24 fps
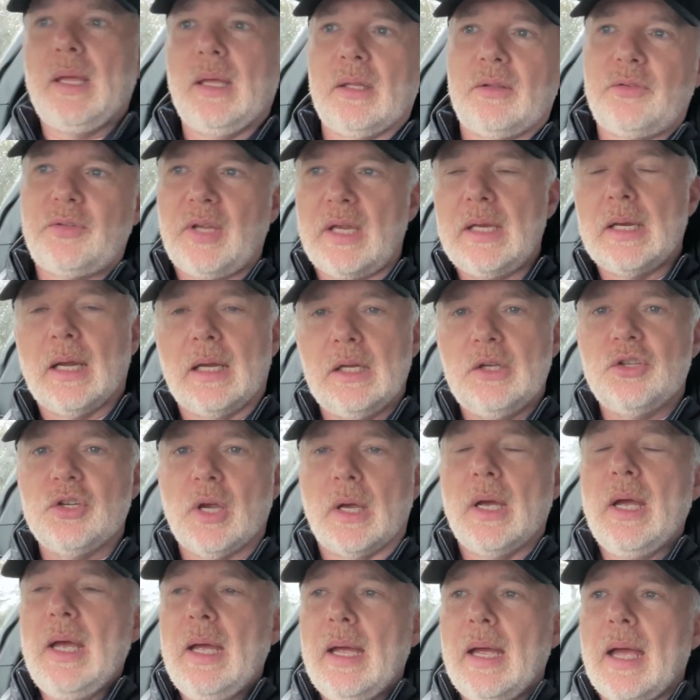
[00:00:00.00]
a teenager
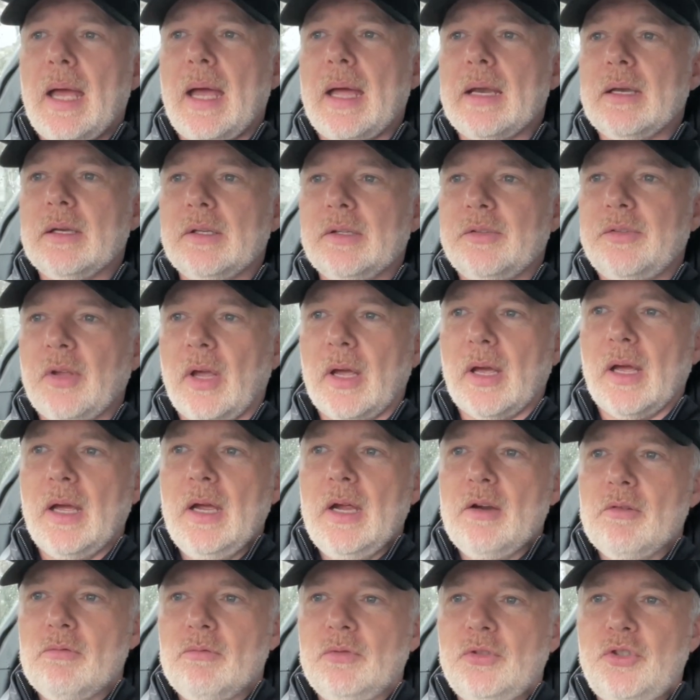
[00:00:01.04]
and
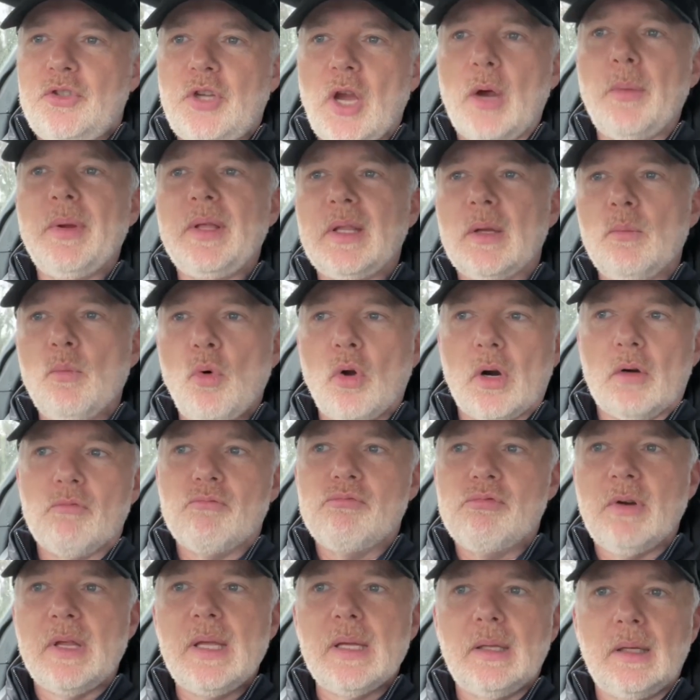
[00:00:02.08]
showing them what a
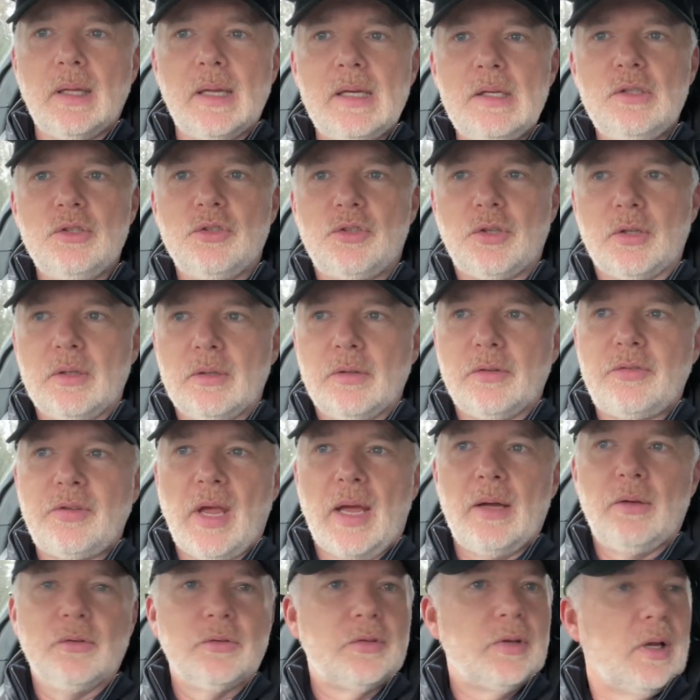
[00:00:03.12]
real engine
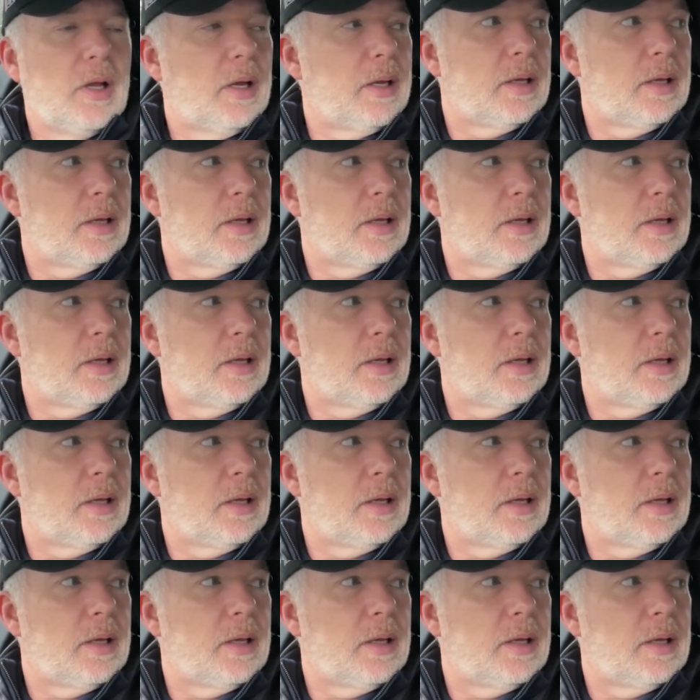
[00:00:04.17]
sounds like